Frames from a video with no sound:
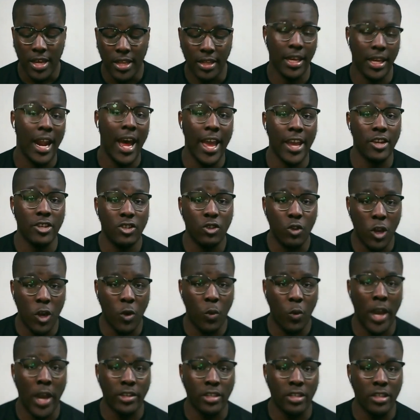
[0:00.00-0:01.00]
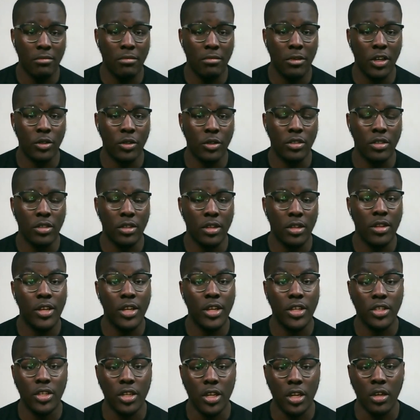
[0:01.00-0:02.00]
that I enjoyed watching the most
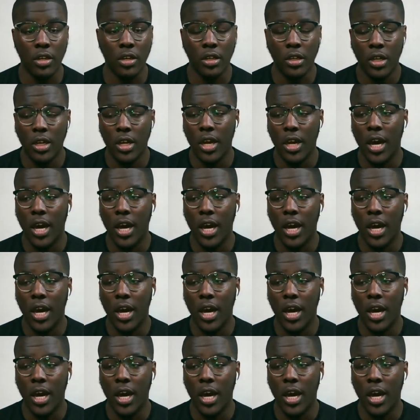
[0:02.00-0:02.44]
this year.